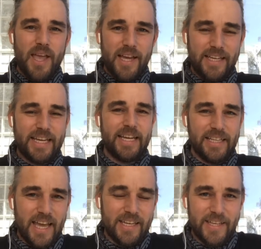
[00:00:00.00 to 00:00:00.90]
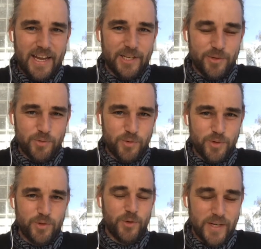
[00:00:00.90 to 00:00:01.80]
and
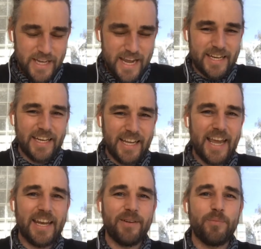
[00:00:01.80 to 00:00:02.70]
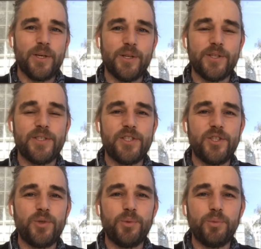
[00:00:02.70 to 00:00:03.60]
do it again and again, because
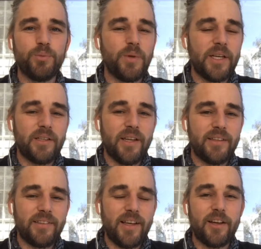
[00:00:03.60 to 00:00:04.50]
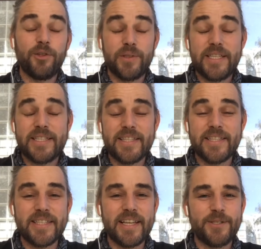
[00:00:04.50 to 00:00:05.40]
you'll
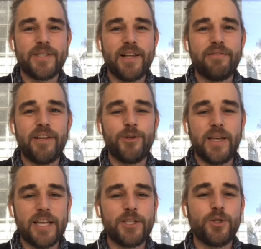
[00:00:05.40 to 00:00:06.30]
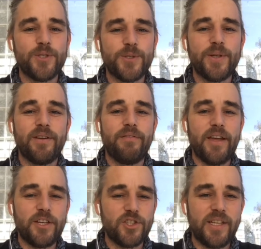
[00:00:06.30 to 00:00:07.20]
desensitize yourself and you'll get used to it
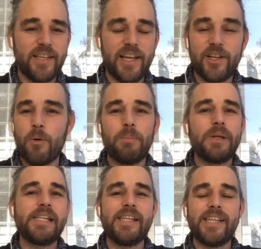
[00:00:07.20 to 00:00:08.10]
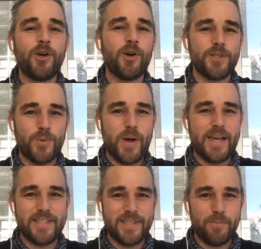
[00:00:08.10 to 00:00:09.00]
eventually. It completely goes
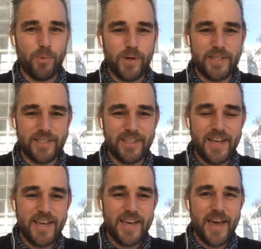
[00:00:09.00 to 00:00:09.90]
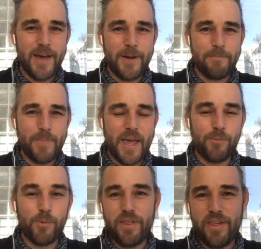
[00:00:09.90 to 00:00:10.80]
away at some point.
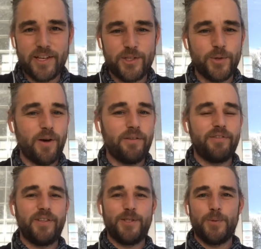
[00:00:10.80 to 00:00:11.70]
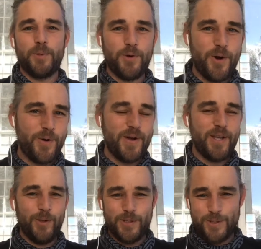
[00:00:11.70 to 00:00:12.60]
And with that, your confidence will grow
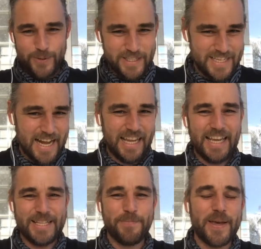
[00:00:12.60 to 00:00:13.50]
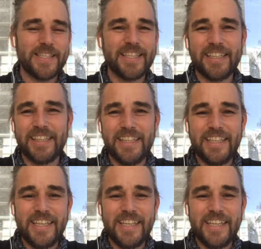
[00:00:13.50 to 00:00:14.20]
and your storytelling gets better.